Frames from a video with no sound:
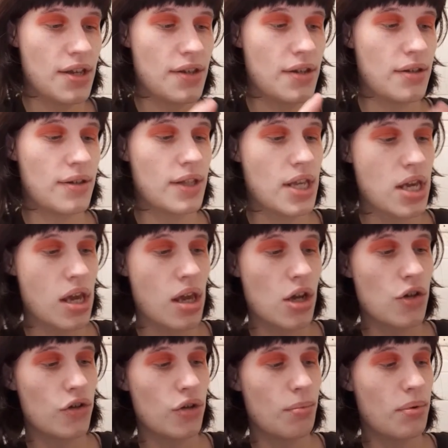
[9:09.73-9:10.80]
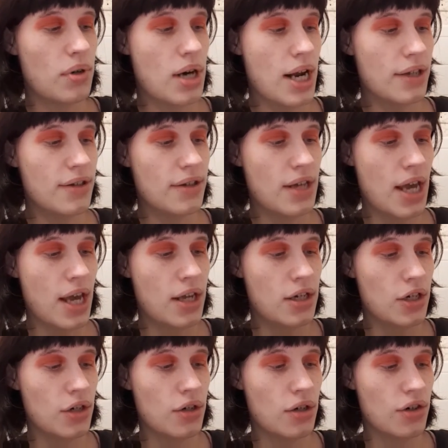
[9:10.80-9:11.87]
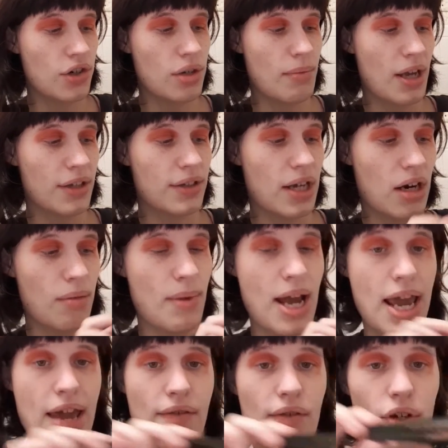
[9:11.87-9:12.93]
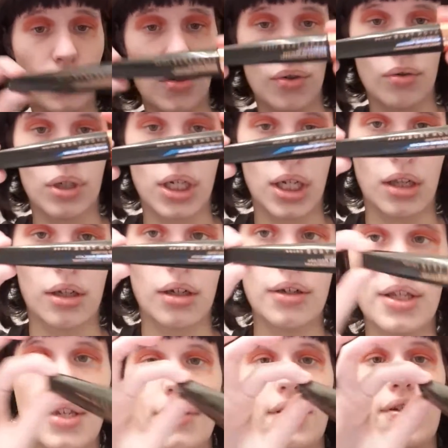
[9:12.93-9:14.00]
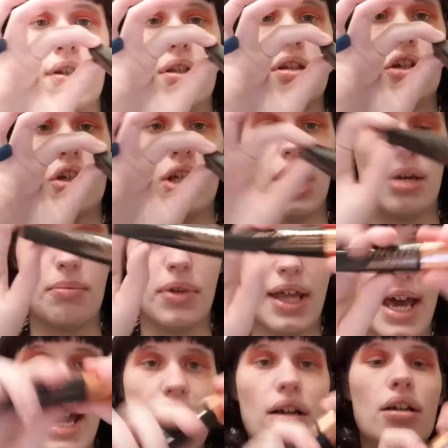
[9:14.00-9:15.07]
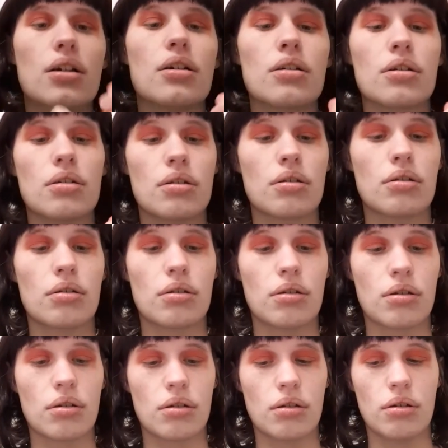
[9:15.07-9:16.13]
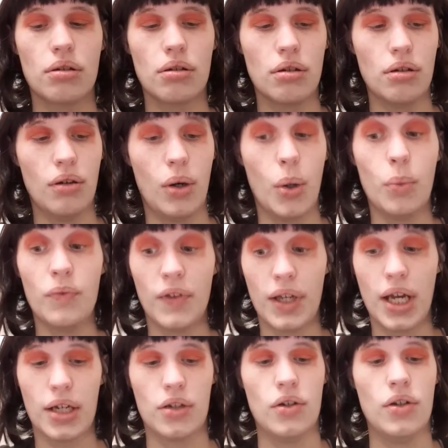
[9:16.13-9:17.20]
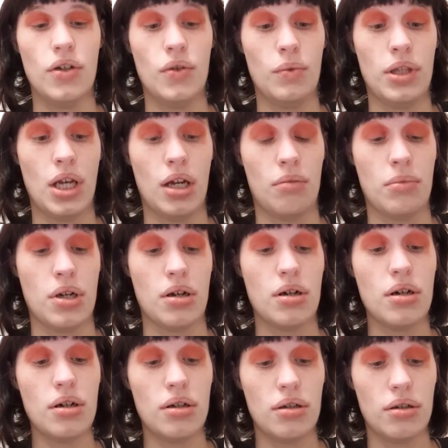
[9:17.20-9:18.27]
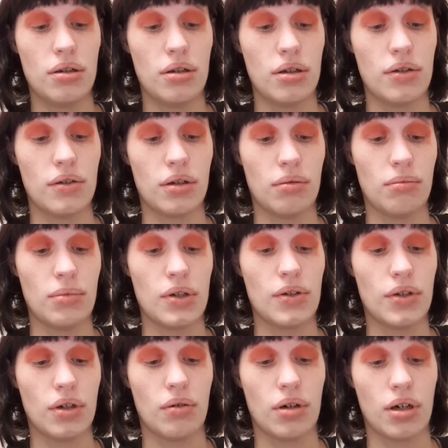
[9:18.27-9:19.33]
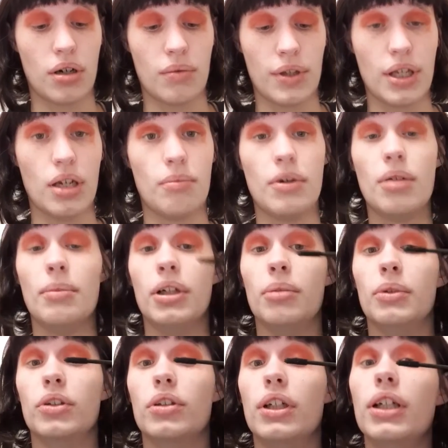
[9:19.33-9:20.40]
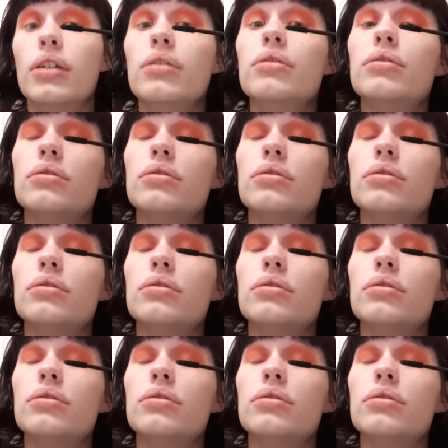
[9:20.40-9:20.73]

This is the Super Extend Nourishing Mascara by Avon True Color. This is in the shade Black. Hopefully I can do this without a mirror. This is going to be so hard without a mirror, but I'm going to try.